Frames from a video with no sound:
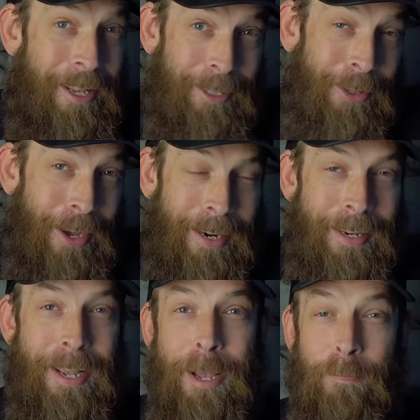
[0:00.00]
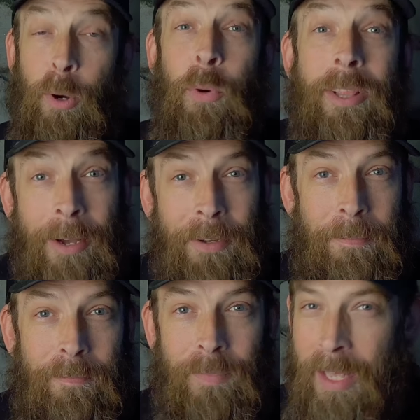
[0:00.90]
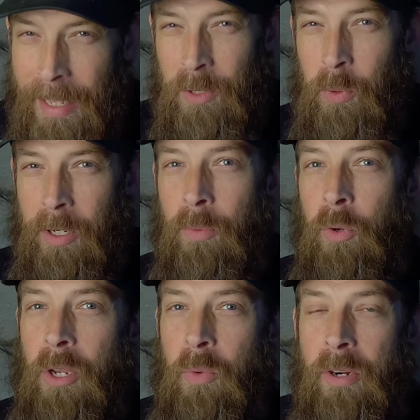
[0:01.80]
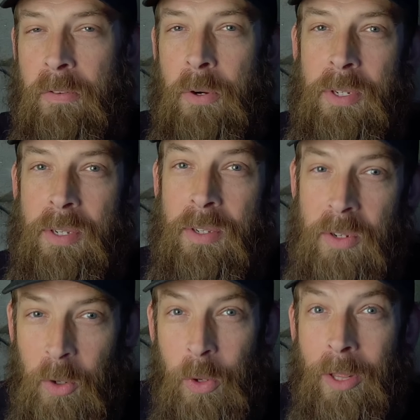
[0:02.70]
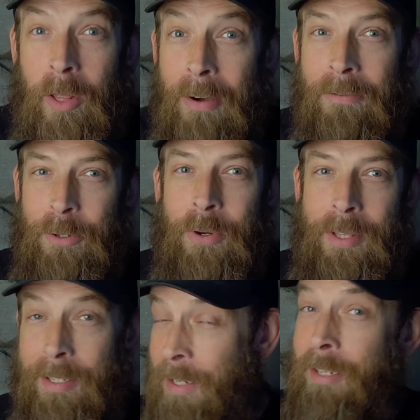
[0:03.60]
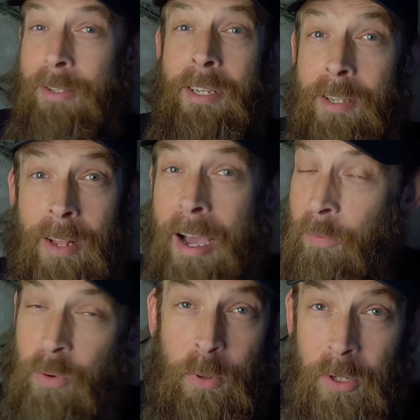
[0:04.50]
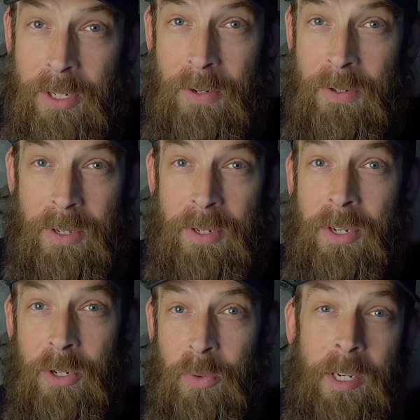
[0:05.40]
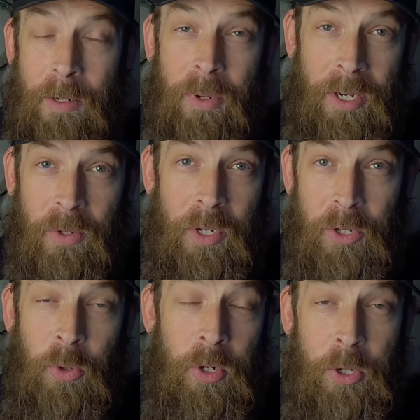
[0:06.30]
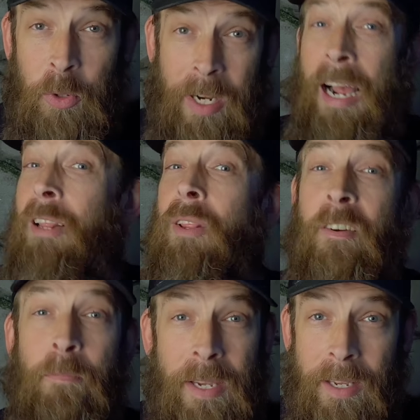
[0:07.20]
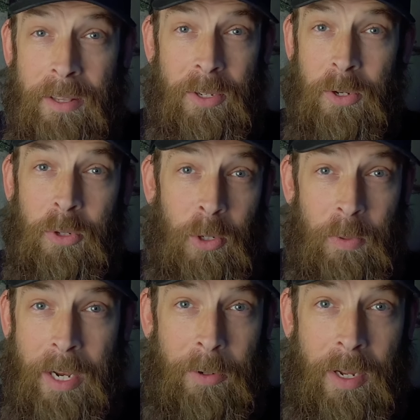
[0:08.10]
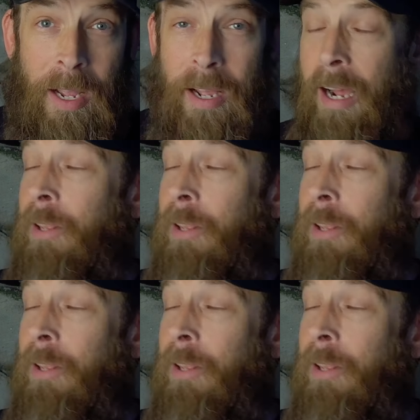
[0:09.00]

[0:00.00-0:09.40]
it's a lot, but we love it, and that's where I really want to focus. Is you know, we love doing this. It's it's a lot. We put ourselves into the situation because we enjoy doing it. I love making this YouTube channel. I